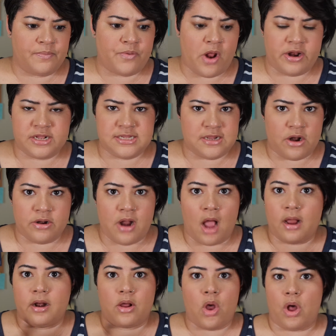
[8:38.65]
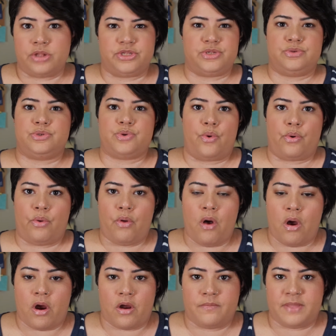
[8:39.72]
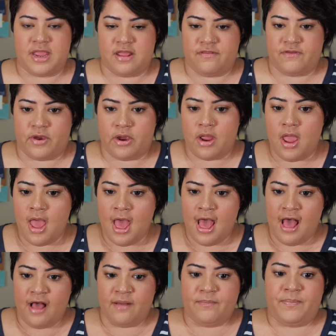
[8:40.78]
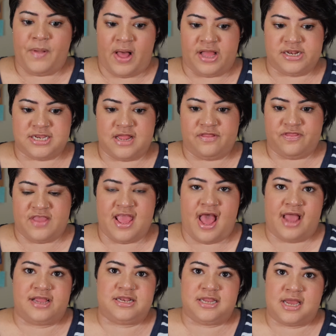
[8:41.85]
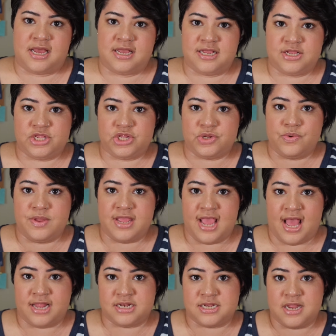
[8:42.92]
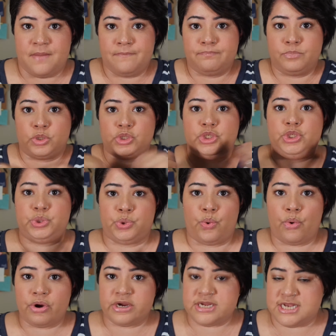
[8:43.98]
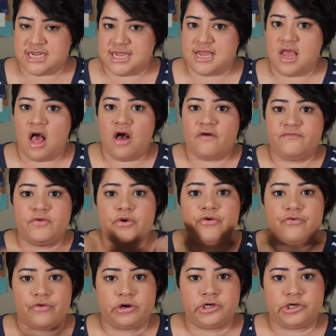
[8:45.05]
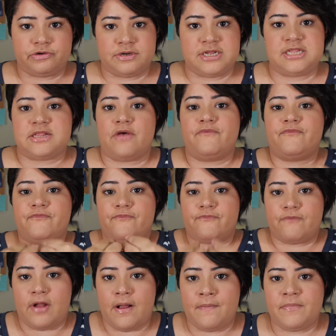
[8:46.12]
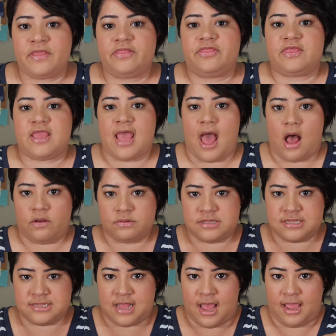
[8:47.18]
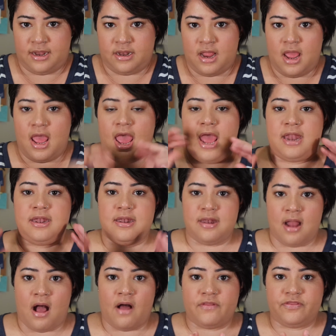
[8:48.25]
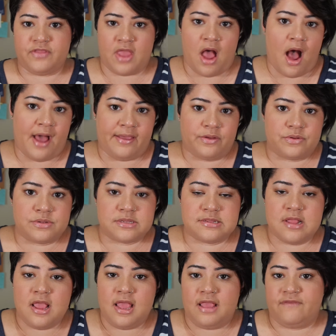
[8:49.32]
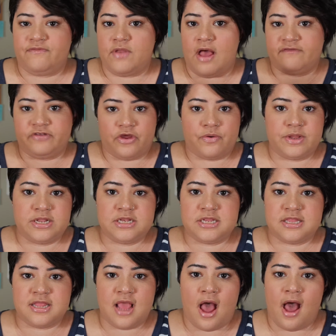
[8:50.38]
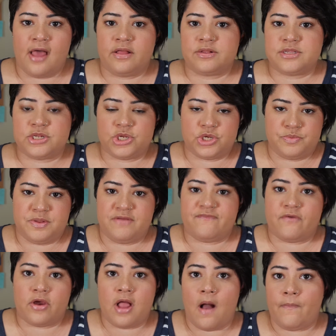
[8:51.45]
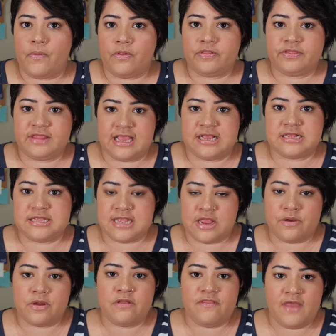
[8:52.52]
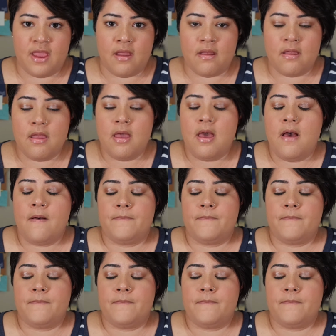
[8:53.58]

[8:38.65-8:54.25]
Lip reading: products that are not going to cause you total harm either. But the idea is to get majority of your groceries from the outside and not the aisles. If you have to go into the aisles, it should be for a couple things here or there.